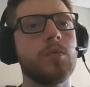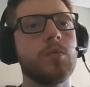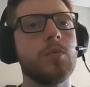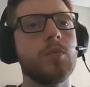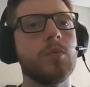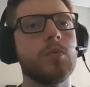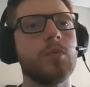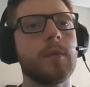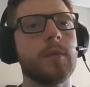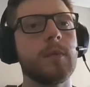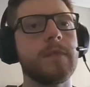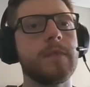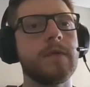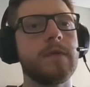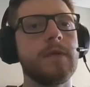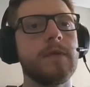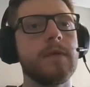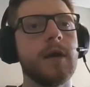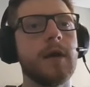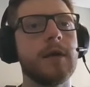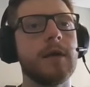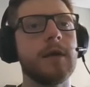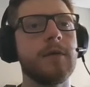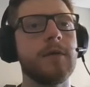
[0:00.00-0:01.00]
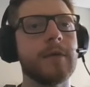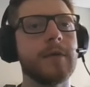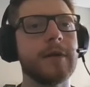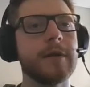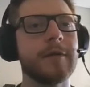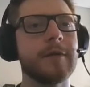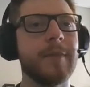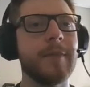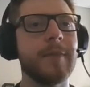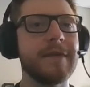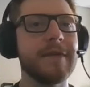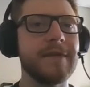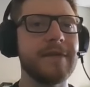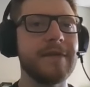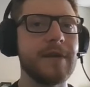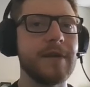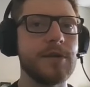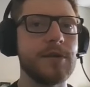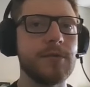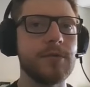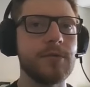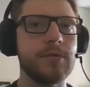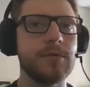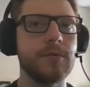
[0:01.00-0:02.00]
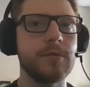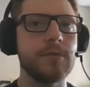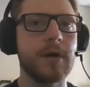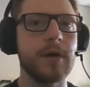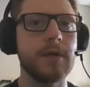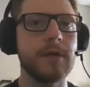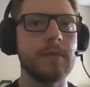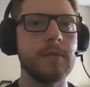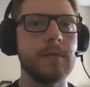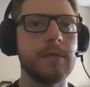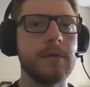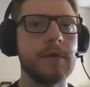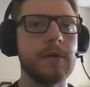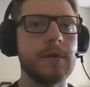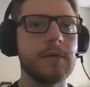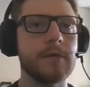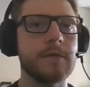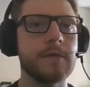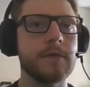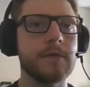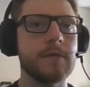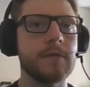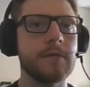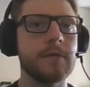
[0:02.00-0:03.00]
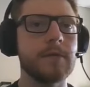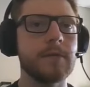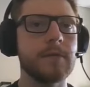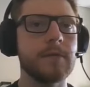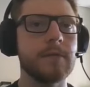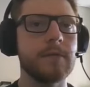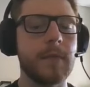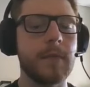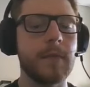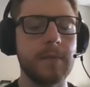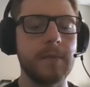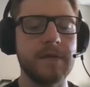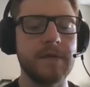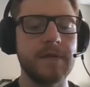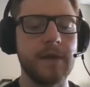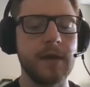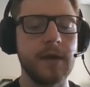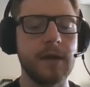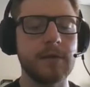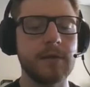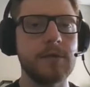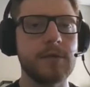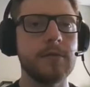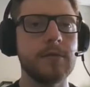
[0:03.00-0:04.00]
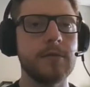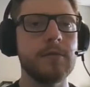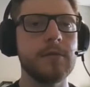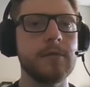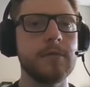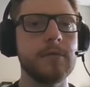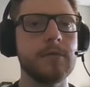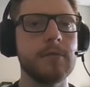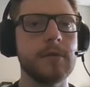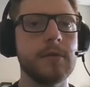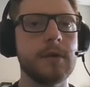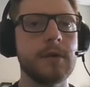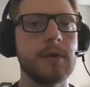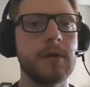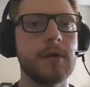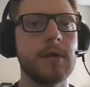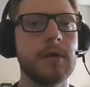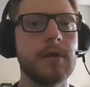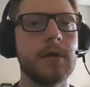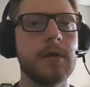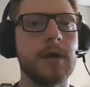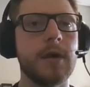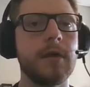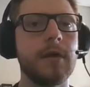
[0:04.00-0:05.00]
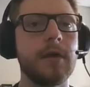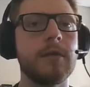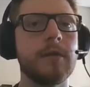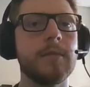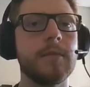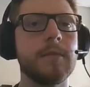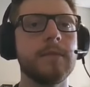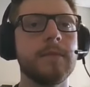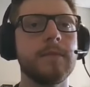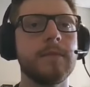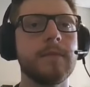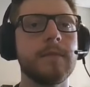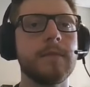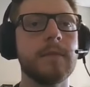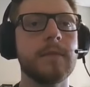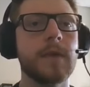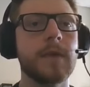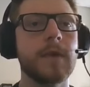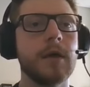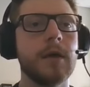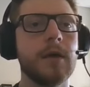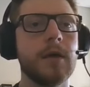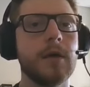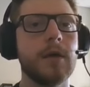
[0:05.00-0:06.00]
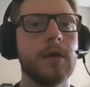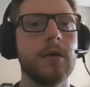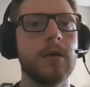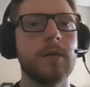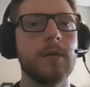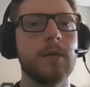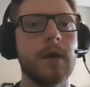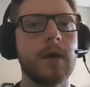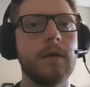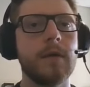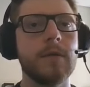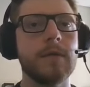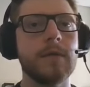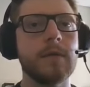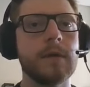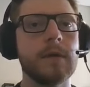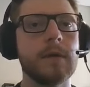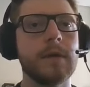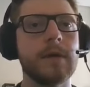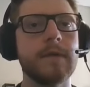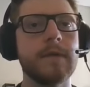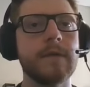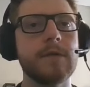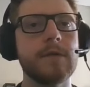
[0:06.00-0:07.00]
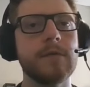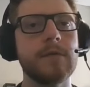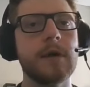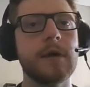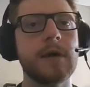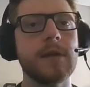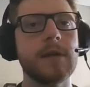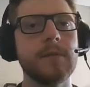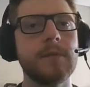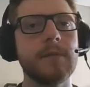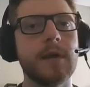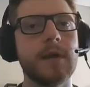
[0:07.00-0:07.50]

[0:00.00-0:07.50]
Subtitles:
Oops, yeah, we're not passing the to do item here, so my mistake. To do item. Right, so now we have the to do item